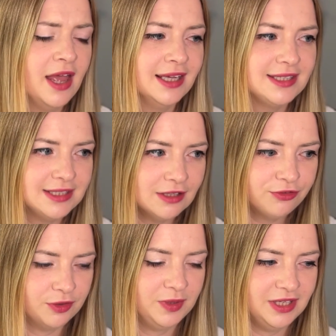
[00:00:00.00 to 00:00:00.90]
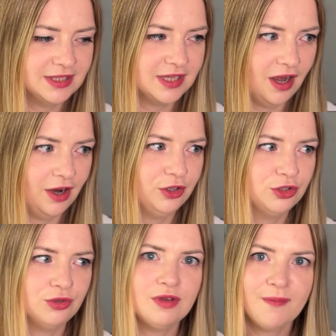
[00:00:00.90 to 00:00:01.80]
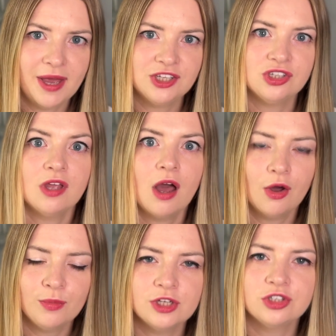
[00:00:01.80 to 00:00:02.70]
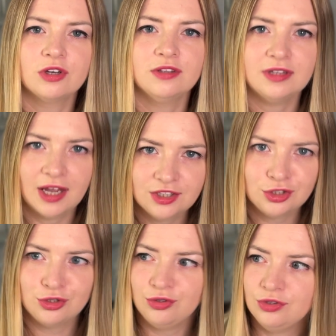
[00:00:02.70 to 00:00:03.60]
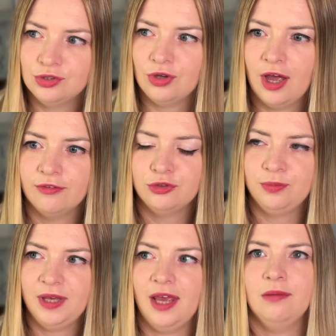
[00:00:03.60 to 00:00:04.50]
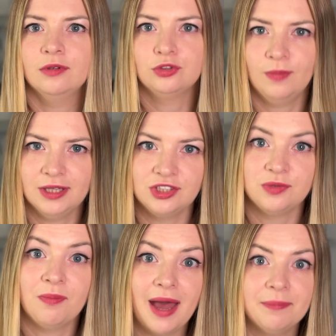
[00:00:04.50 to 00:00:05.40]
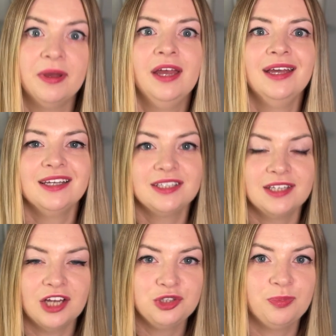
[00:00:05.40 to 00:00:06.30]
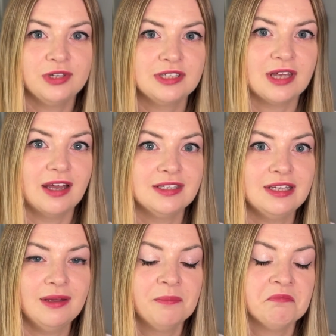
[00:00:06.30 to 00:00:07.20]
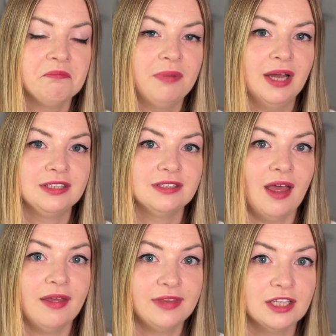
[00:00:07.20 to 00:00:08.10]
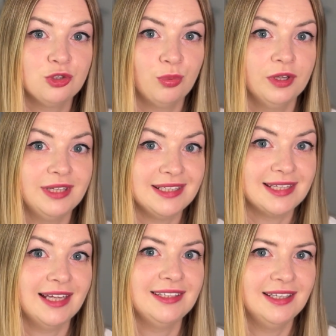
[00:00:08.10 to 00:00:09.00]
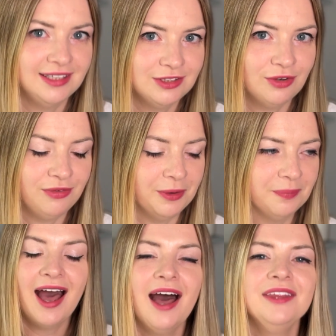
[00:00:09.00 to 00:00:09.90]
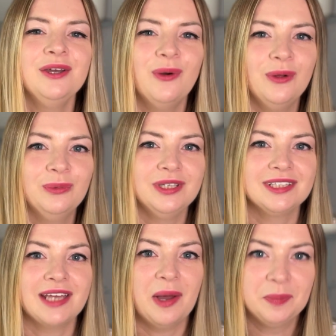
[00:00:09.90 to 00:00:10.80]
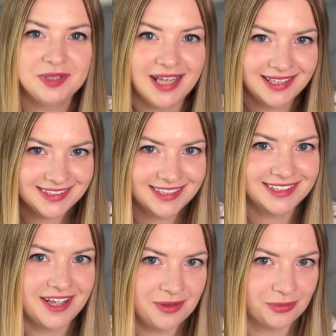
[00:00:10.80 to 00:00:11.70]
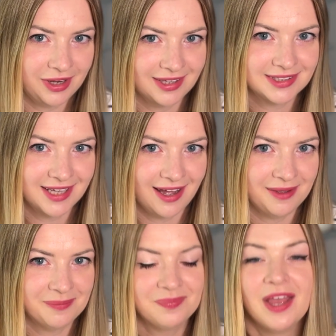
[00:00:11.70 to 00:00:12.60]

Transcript: Still, for me, it's hard to imagine how much connections you need to have to be able to manage map such precisely, but that's what they said in interview. Are they always updating it in real time?